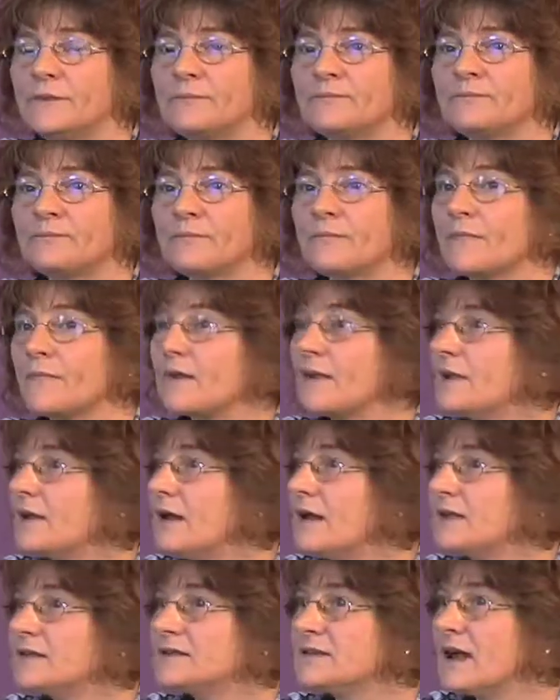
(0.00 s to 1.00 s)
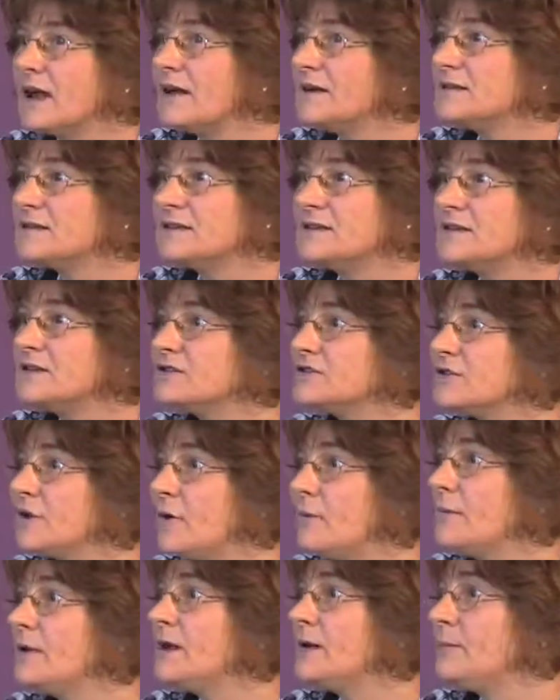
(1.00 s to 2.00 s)
it. I see
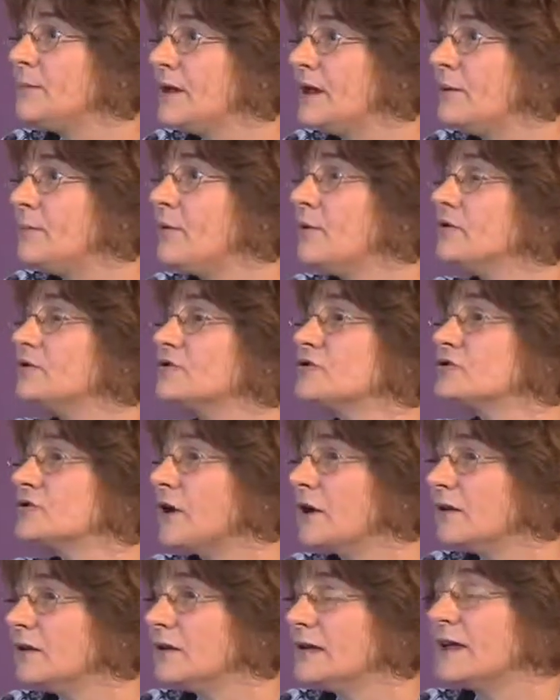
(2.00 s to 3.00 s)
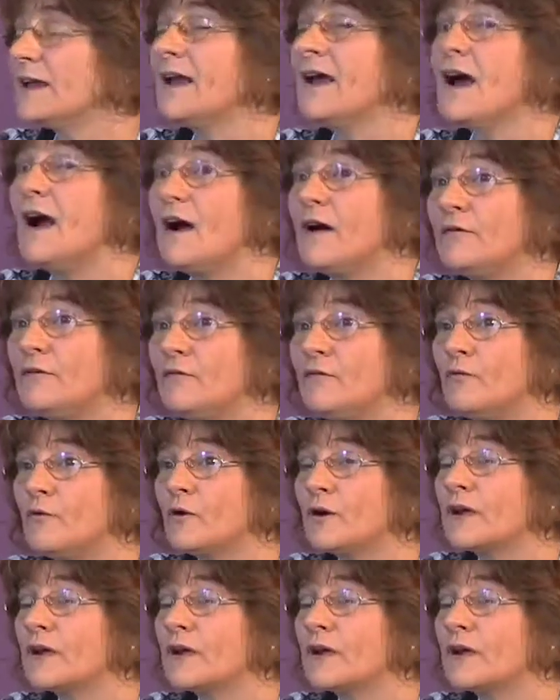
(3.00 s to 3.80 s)
so many people struggling out